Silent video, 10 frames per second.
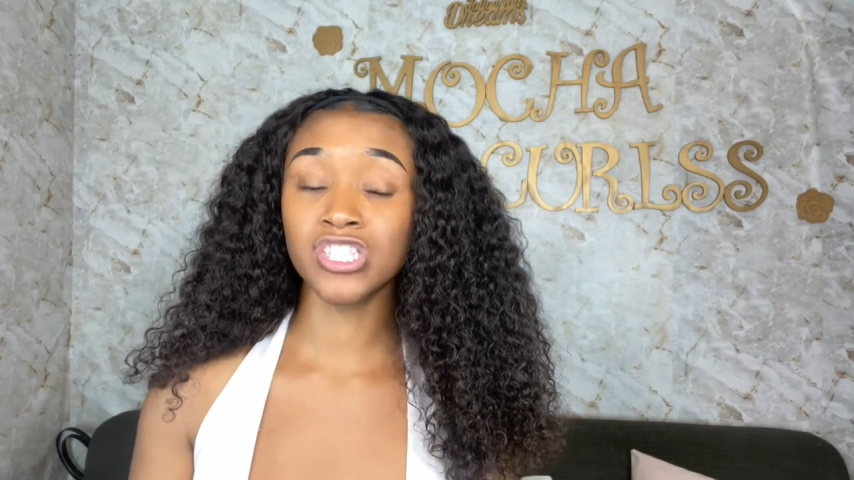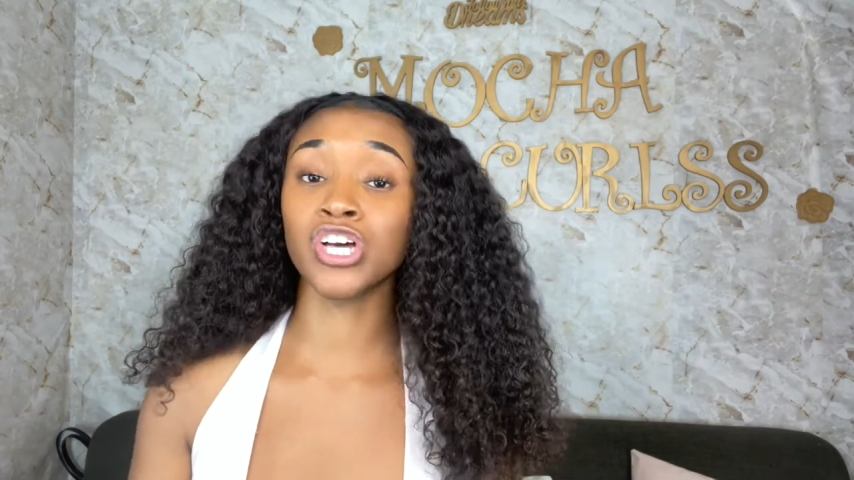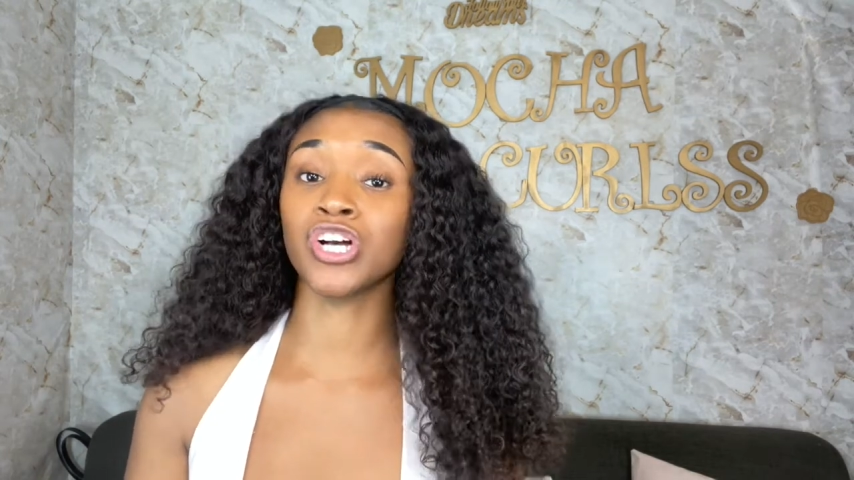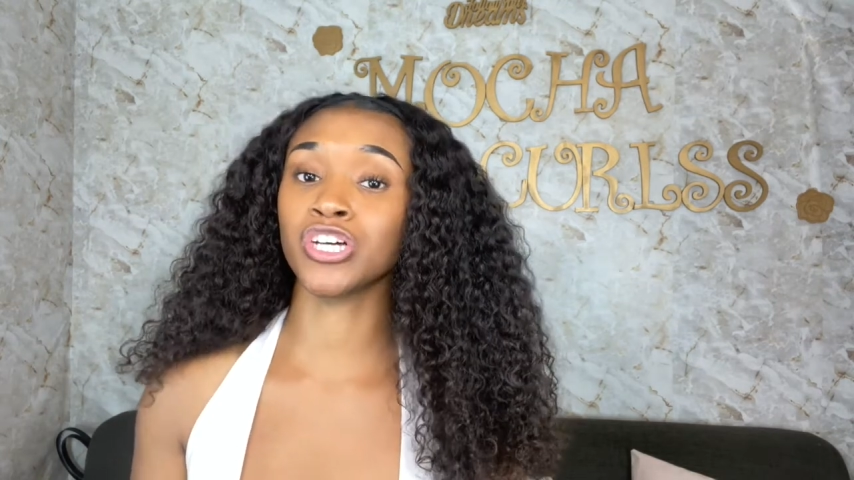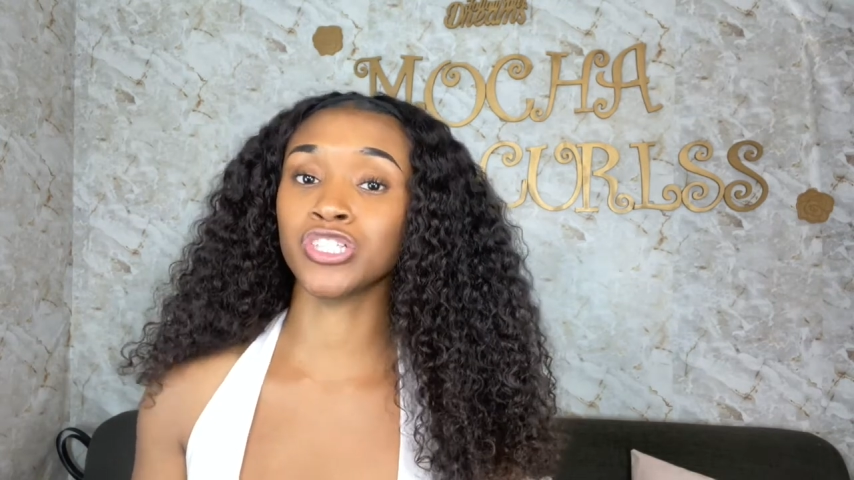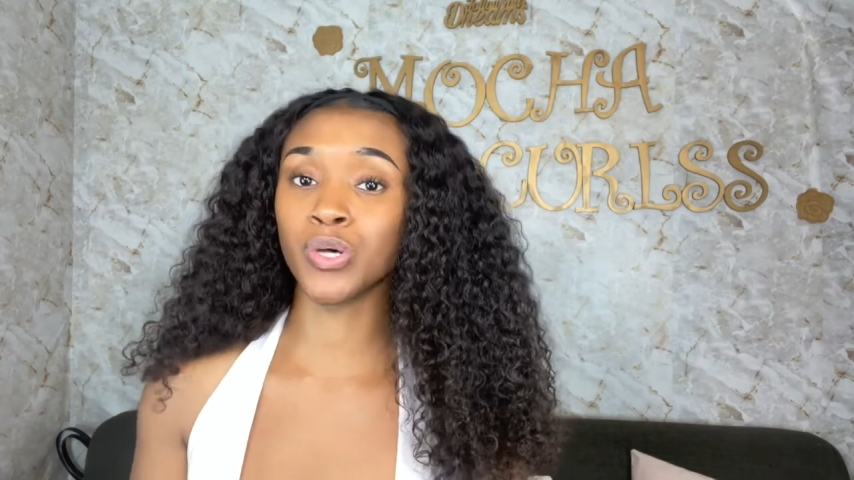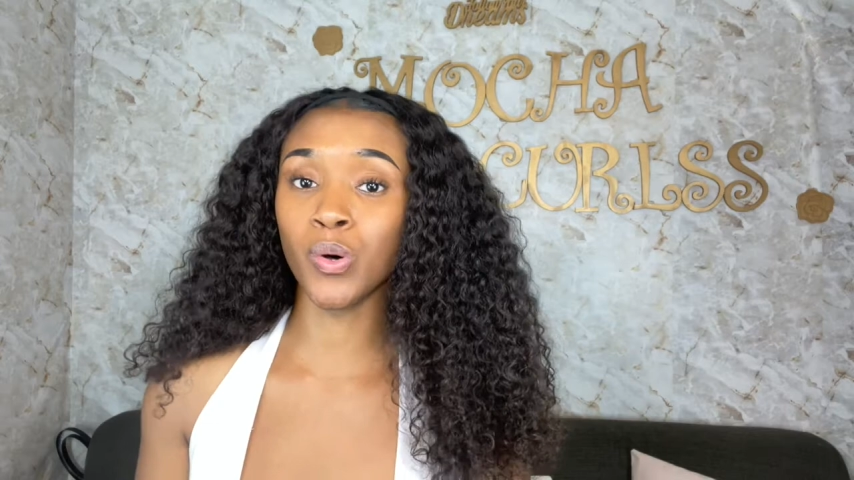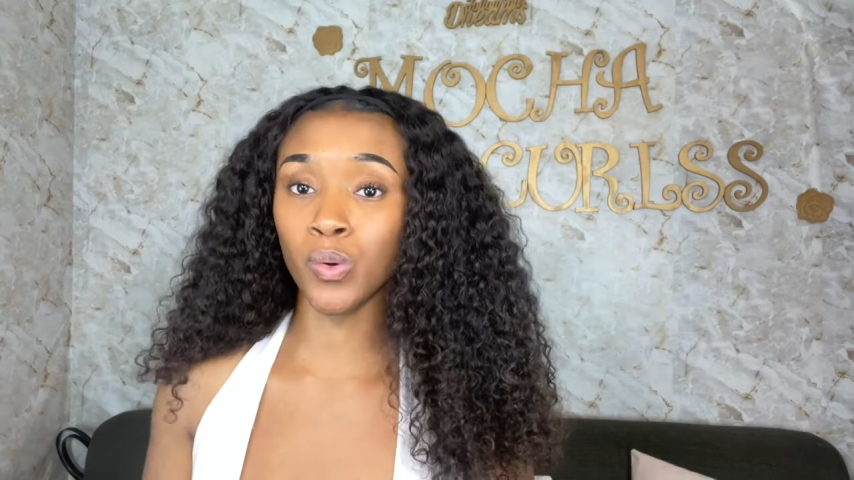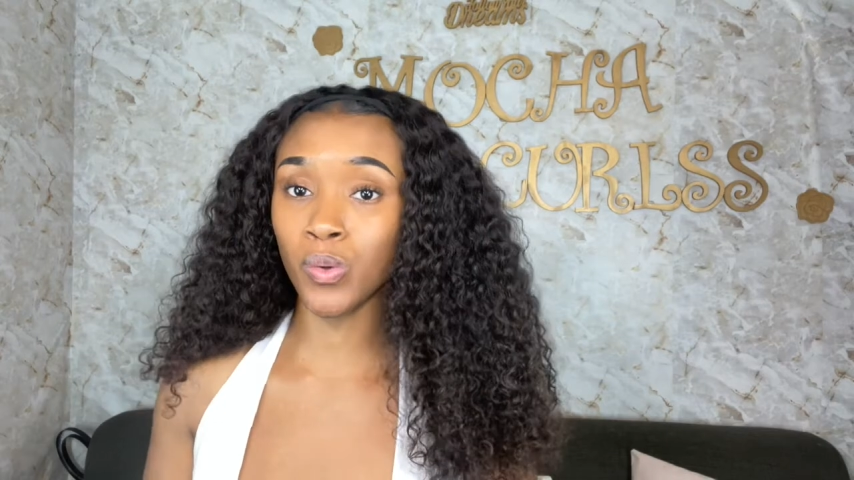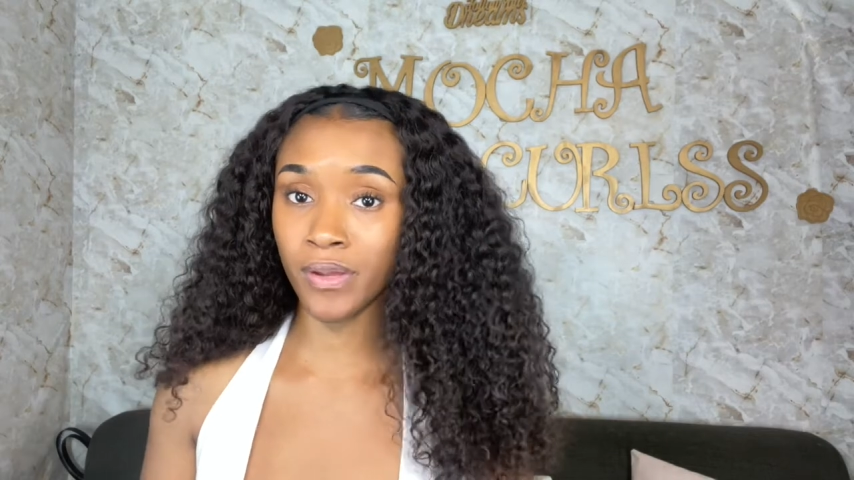took a
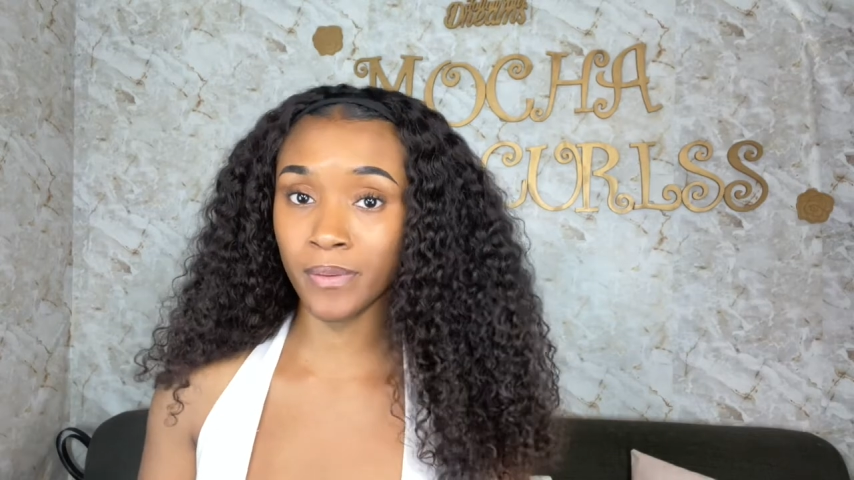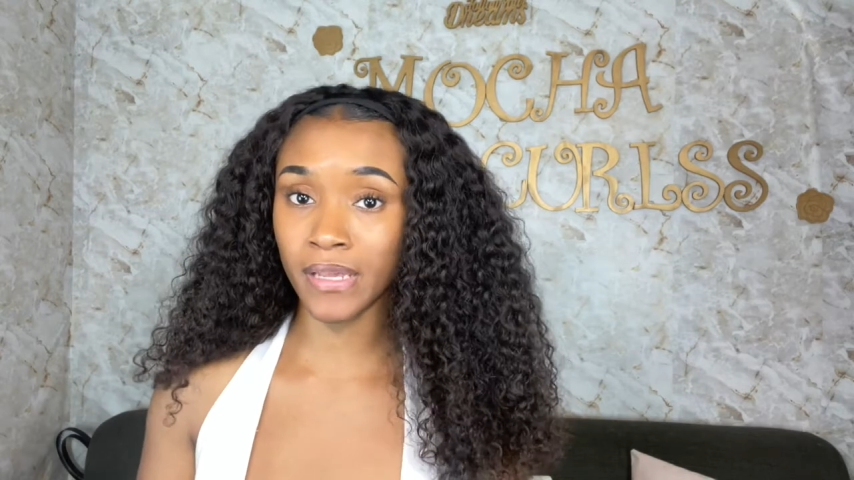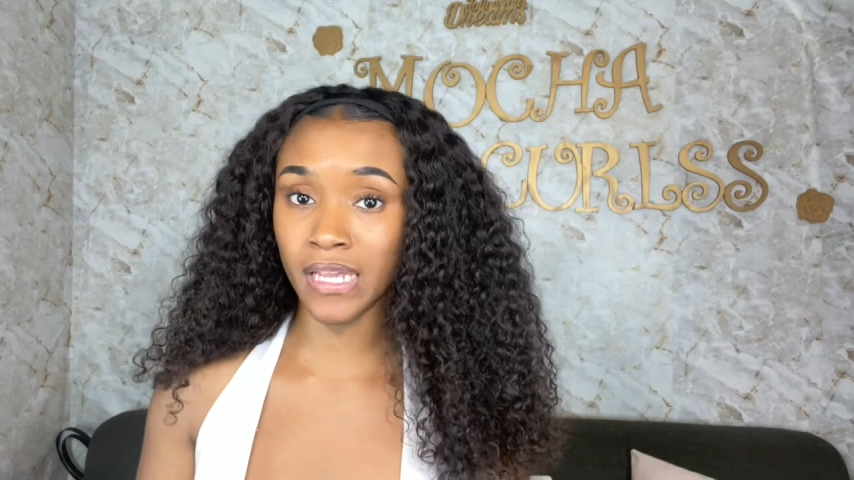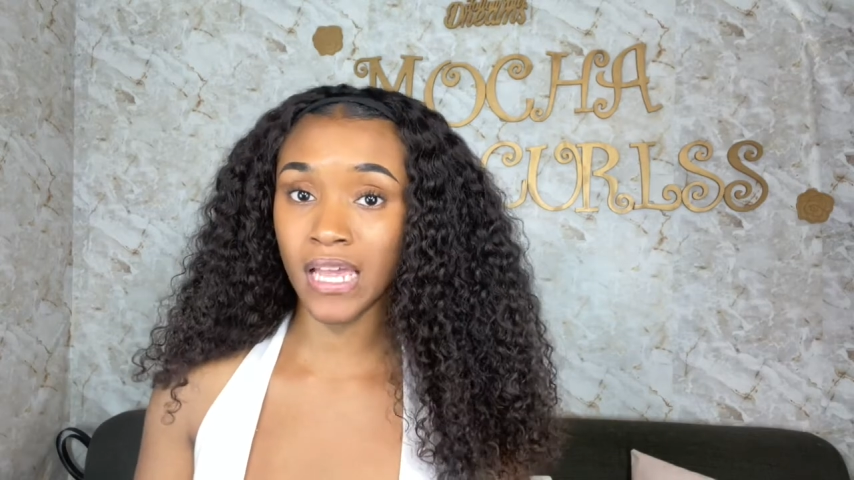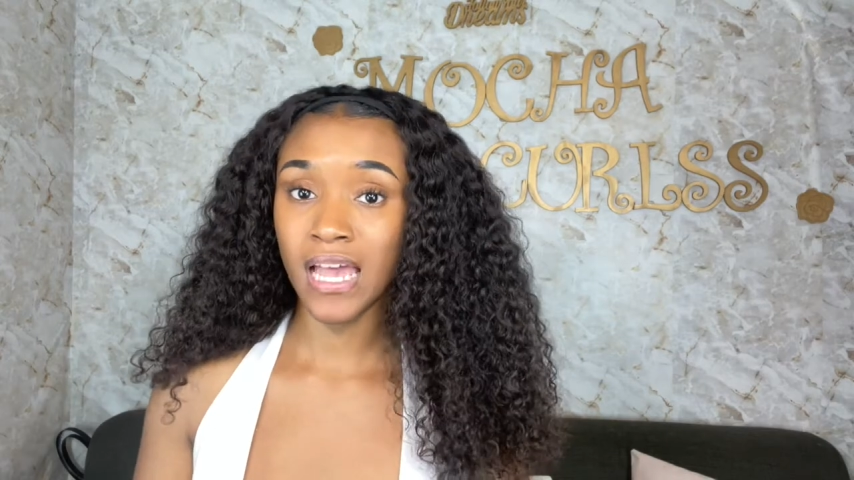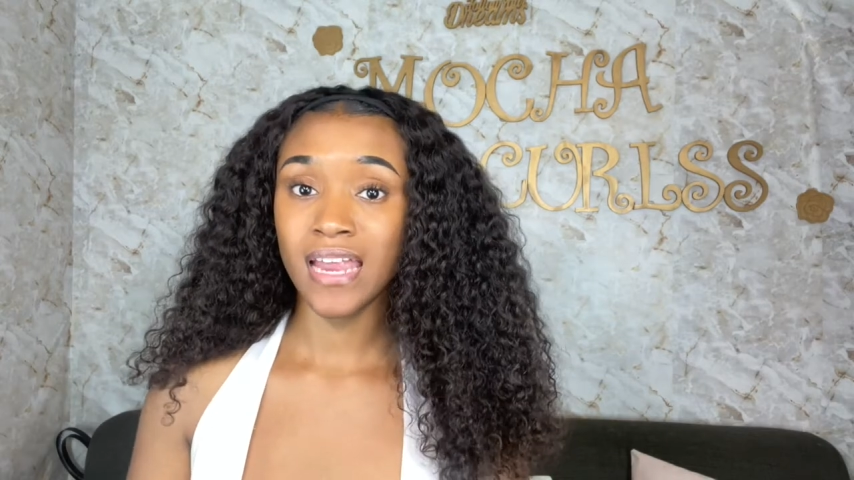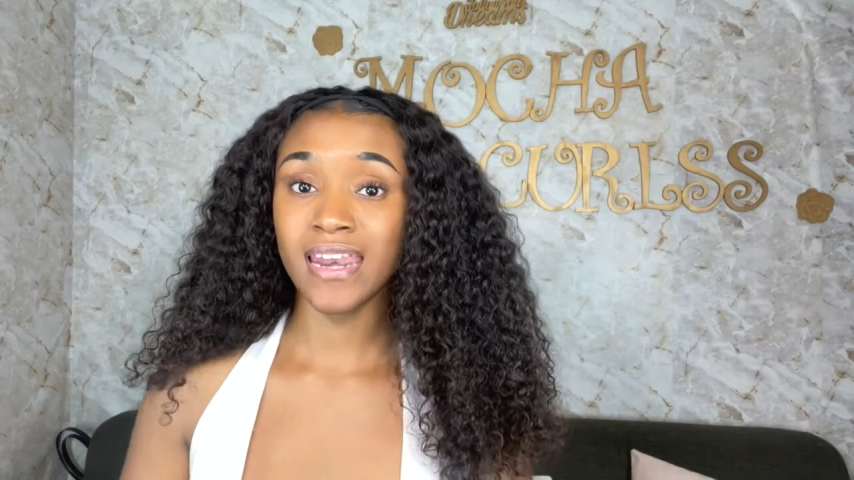toll on me.